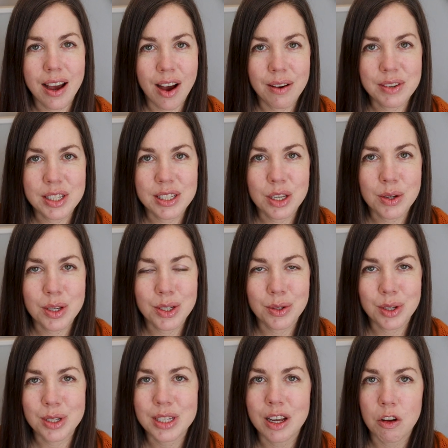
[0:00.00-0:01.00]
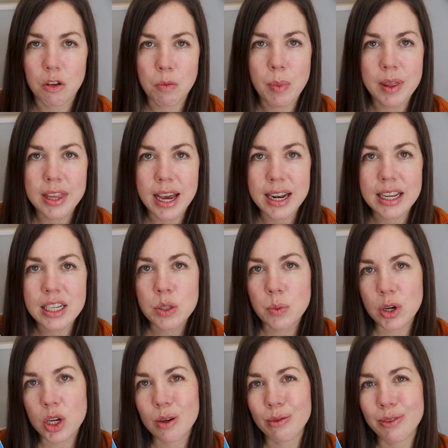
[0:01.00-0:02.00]
Obviously you can do it yourself, but that is
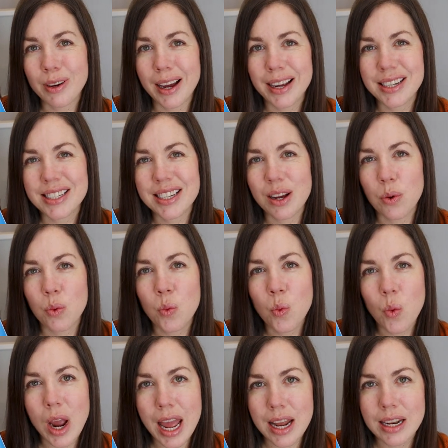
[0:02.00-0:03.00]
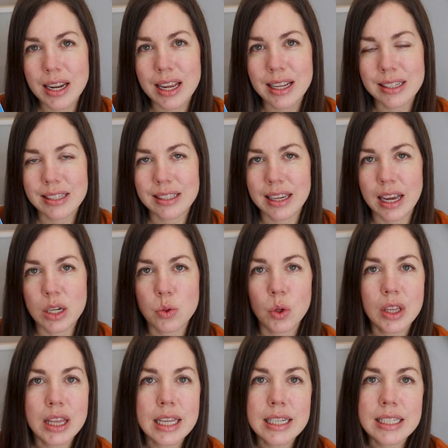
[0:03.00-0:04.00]
where you find when it's
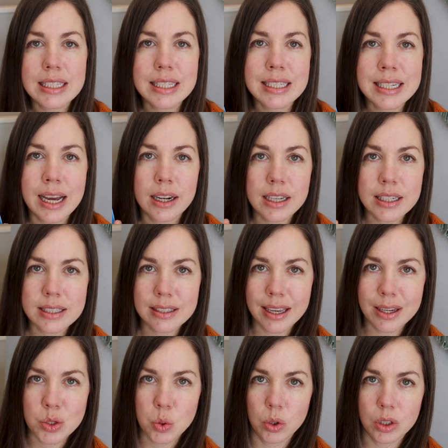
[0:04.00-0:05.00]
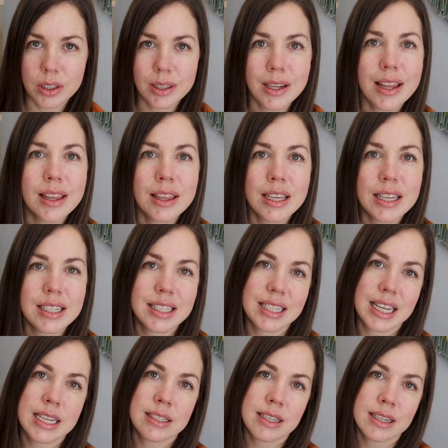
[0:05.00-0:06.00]
scheduled. This is not a scheduler.
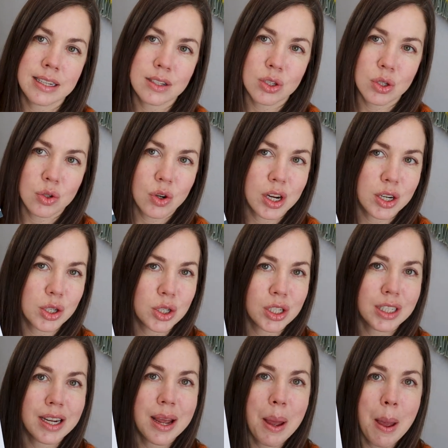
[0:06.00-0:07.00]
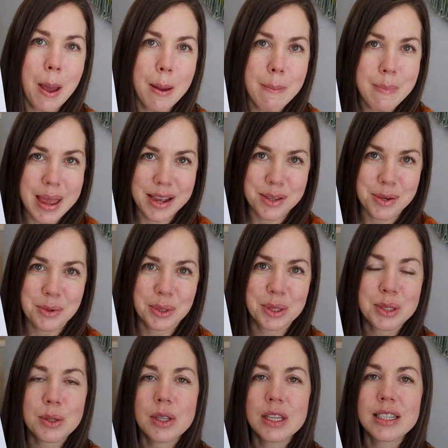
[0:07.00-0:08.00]
This is an instruction manual.
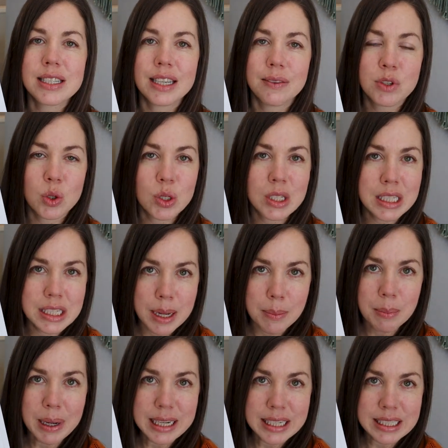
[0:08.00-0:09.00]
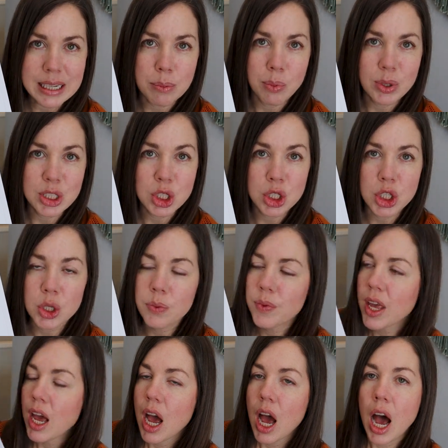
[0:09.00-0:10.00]
So this gives you step-by-step what to do.
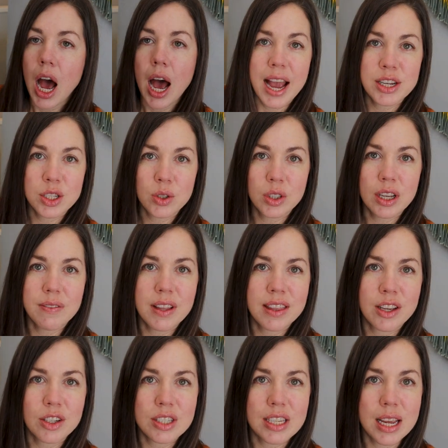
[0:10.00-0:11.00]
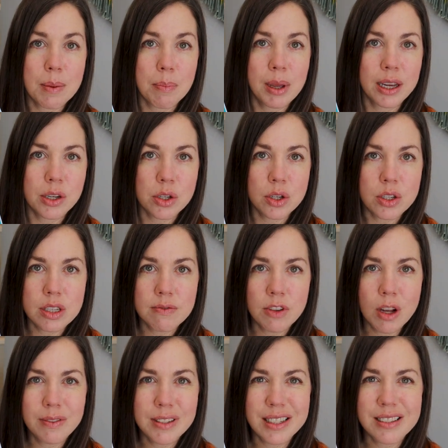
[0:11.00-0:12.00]
I do love that there's like pictures
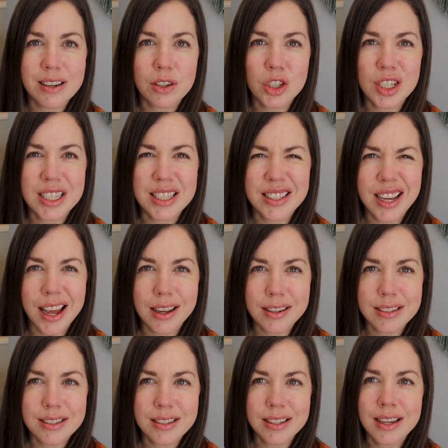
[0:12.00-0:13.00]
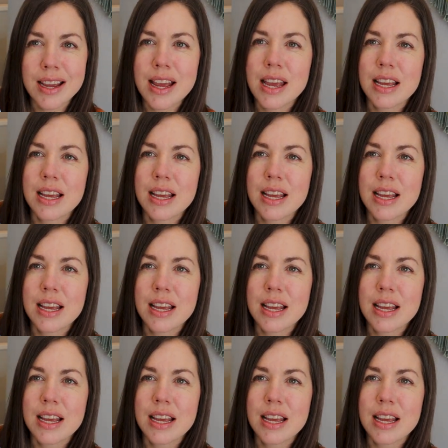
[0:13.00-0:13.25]
involved. It's not just text.